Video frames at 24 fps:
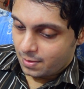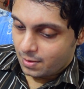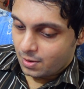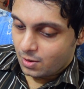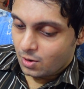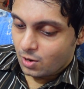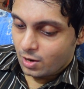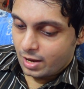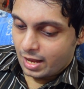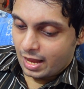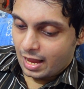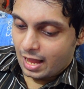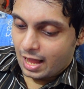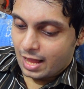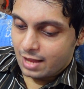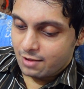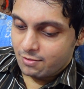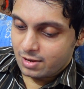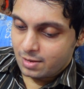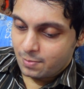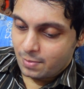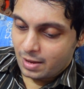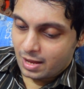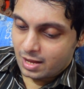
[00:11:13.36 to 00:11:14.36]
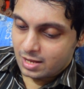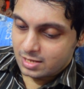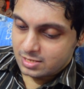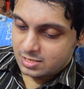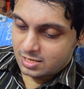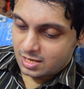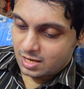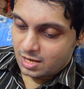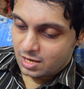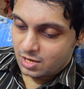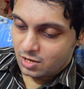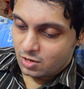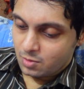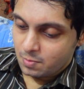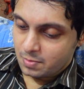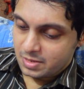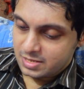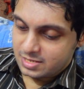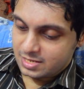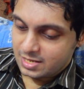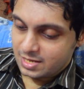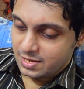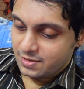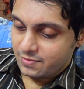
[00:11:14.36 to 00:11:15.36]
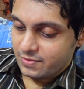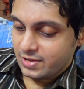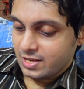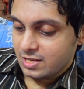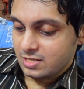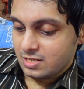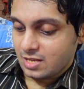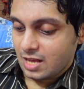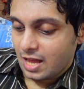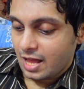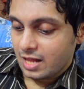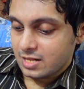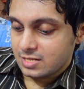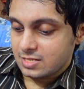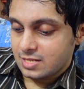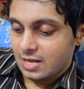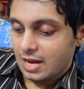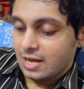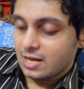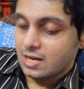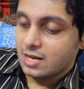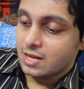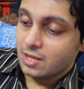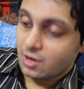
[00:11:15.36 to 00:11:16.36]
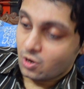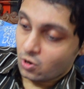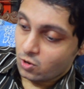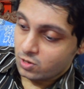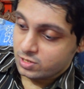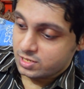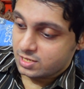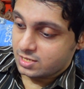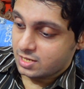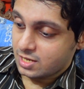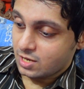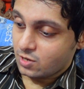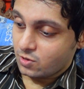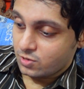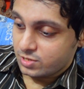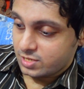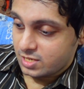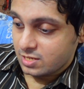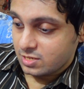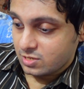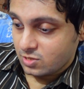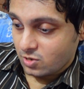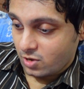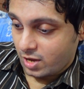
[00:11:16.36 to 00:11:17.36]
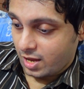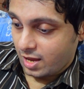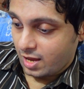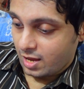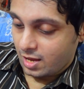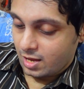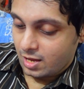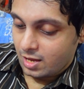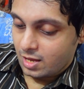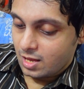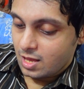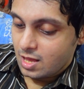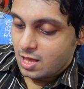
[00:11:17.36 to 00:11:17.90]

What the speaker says: Okay, I will be asking you mischievous and slightly roasty questions, okay?